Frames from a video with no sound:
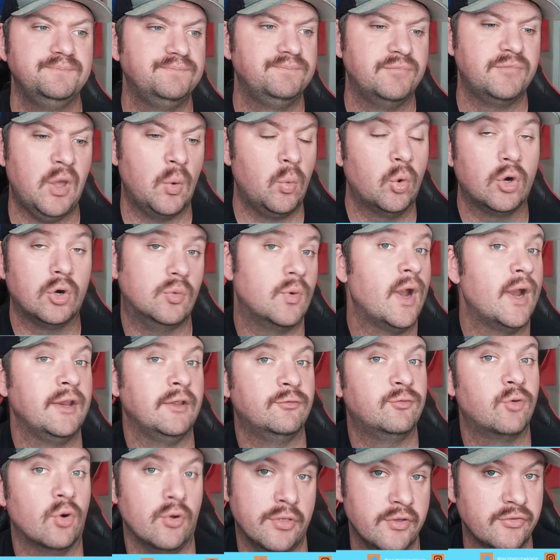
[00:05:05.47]
They weren't ready
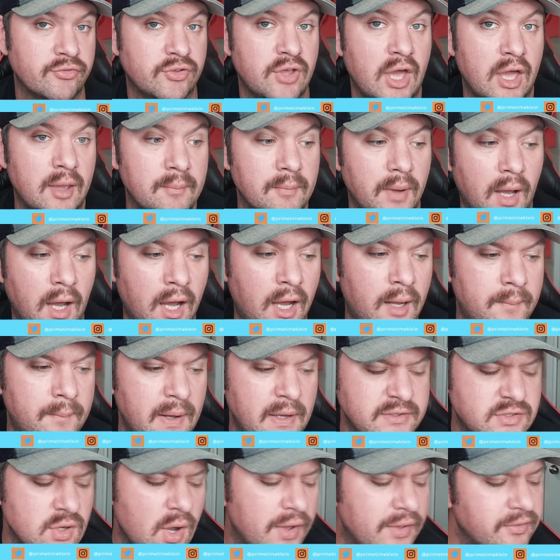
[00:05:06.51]
for this game. Um,
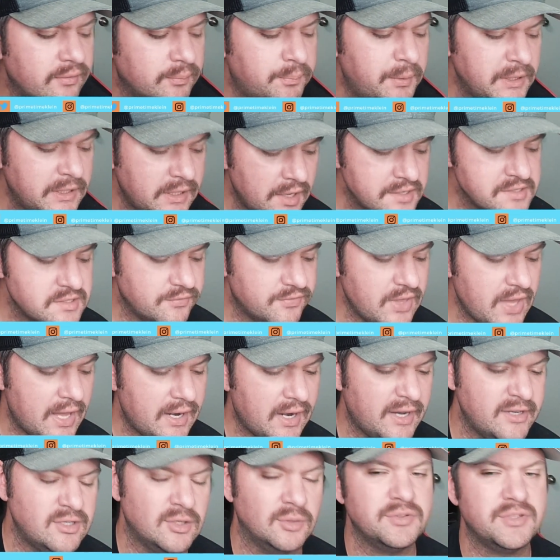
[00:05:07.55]
so because of that,
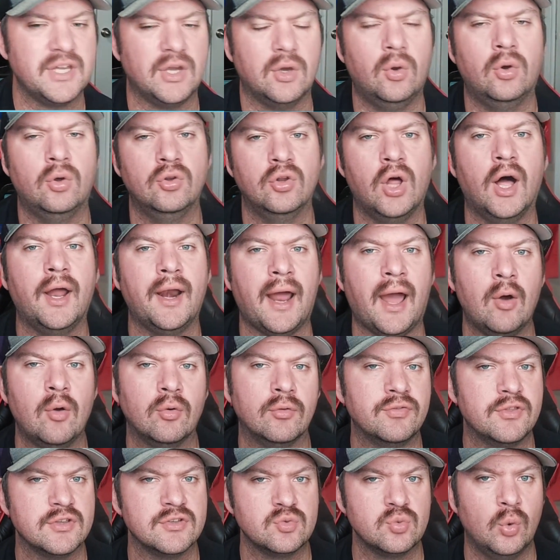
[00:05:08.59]
I don't take a whole lot out
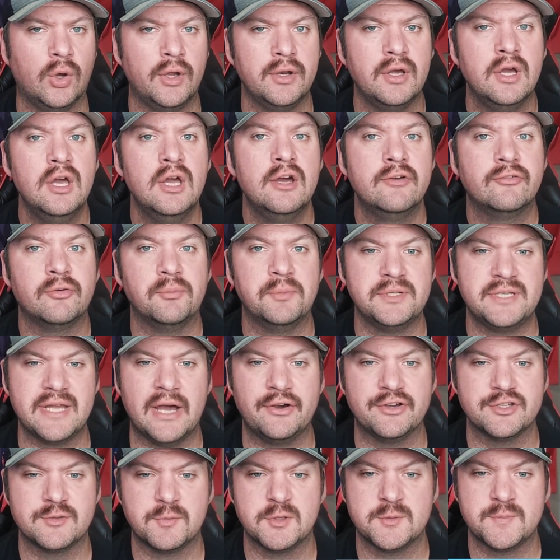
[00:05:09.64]
of this one from a
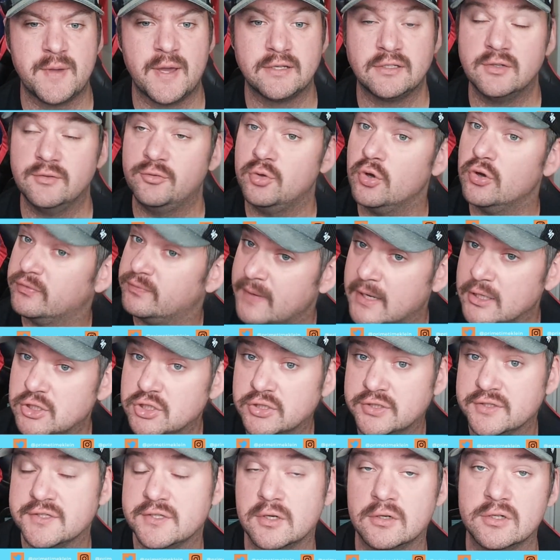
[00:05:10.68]
Dallas perspective. You have major
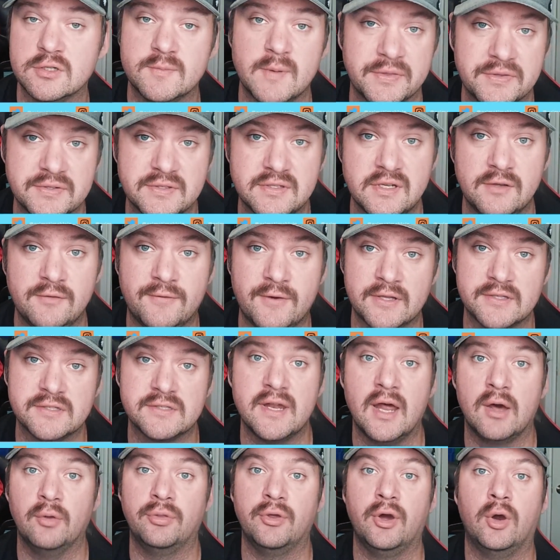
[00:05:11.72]
concerns about this defense
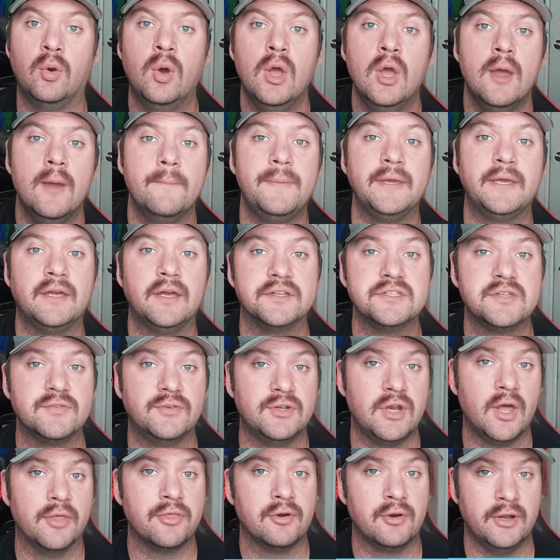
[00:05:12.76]
now, though, because of
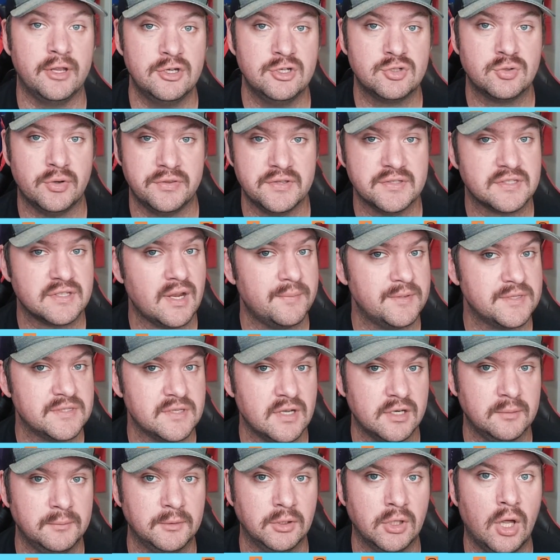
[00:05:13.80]
another injury. This time it's
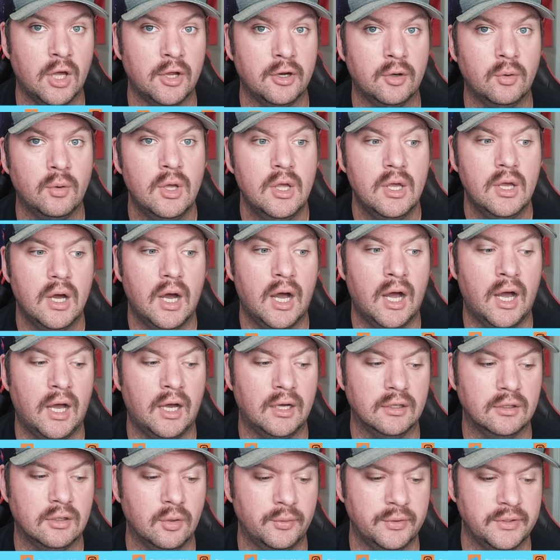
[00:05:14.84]
Sonny Milano
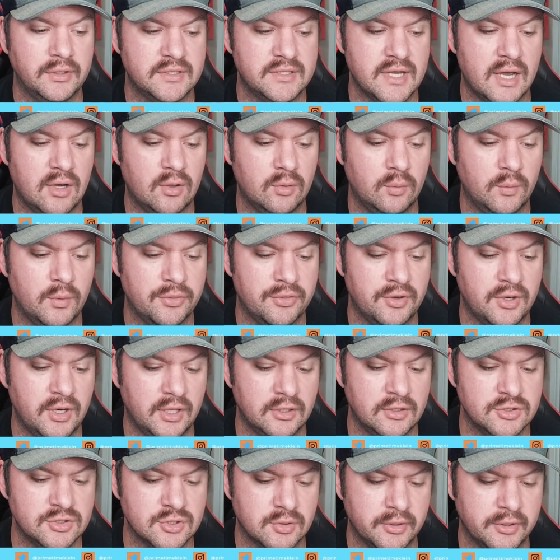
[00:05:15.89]
uh, going down with an
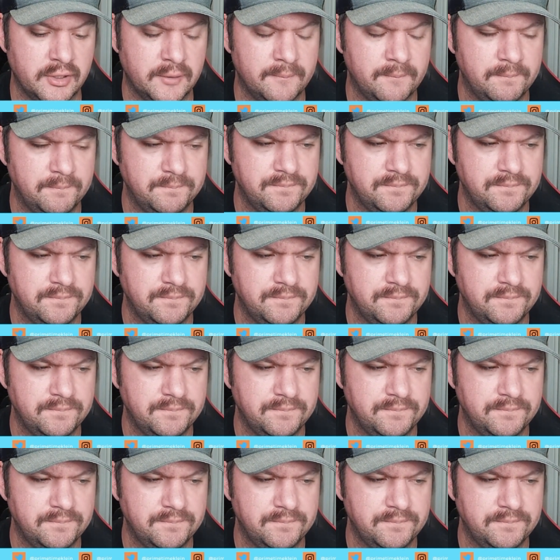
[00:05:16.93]
injury.